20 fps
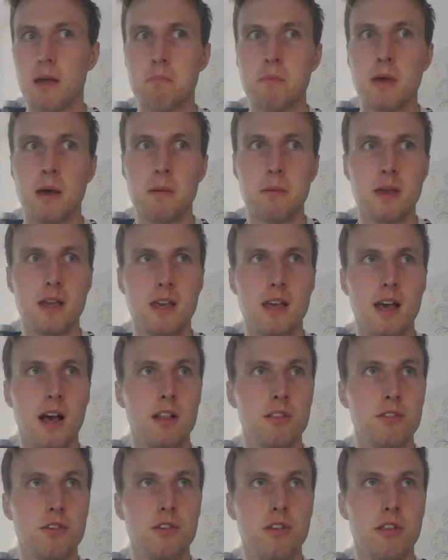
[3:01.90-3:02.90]
maybe
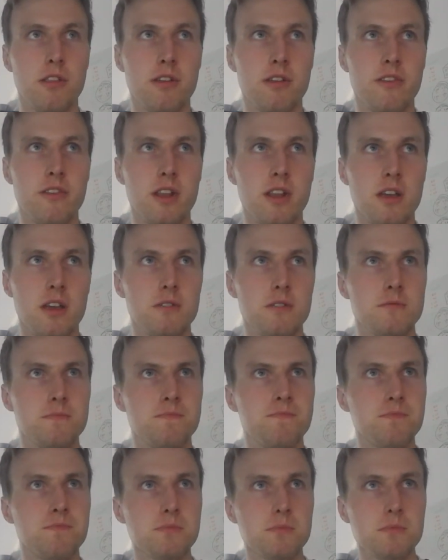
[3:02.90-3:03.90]
I'll do another video
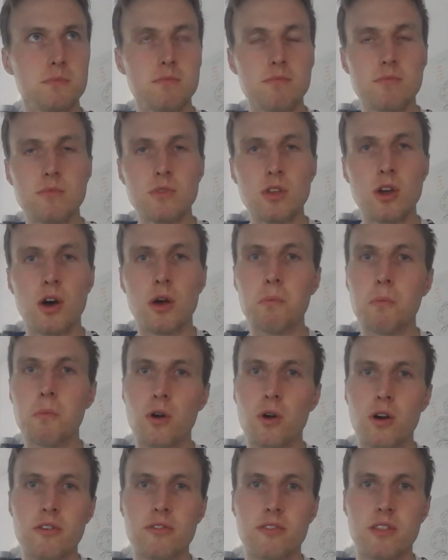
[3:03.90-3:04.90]
on
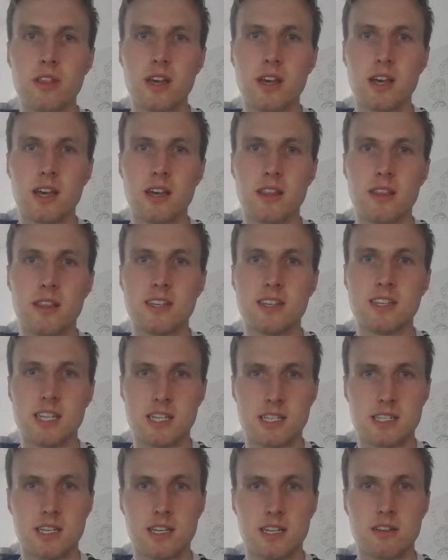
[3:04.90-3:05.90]
more of the
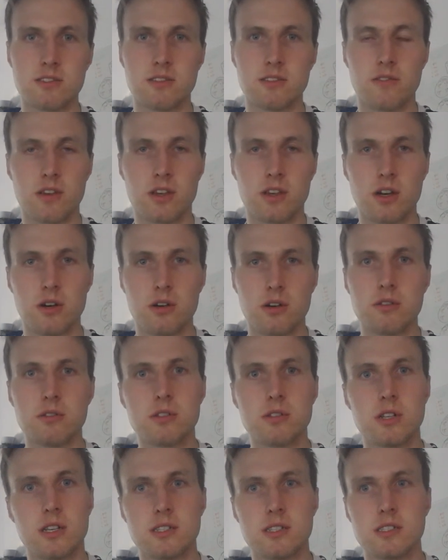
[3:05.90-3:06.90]
details of the
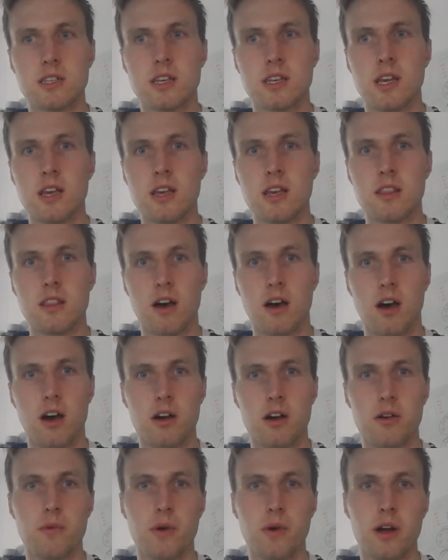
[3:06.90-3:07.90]
code and the
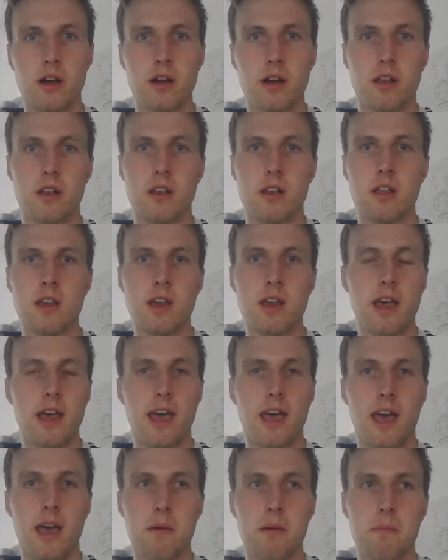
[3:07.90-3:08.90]
hardware
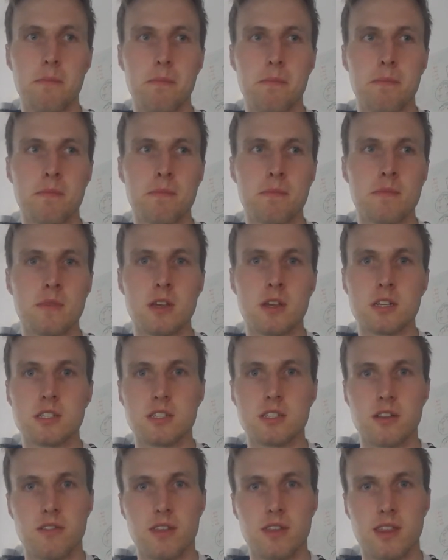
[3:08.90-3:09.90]
and
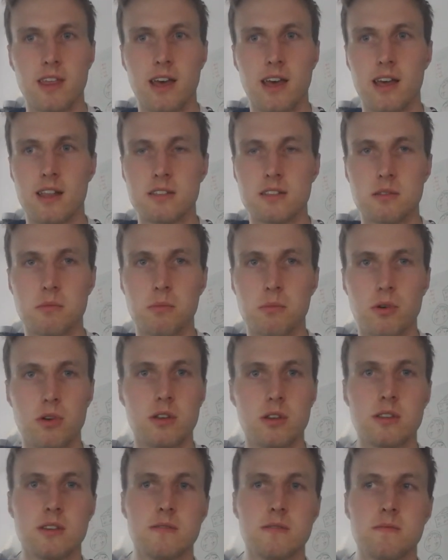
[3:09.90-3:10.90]
stuff like that at some point.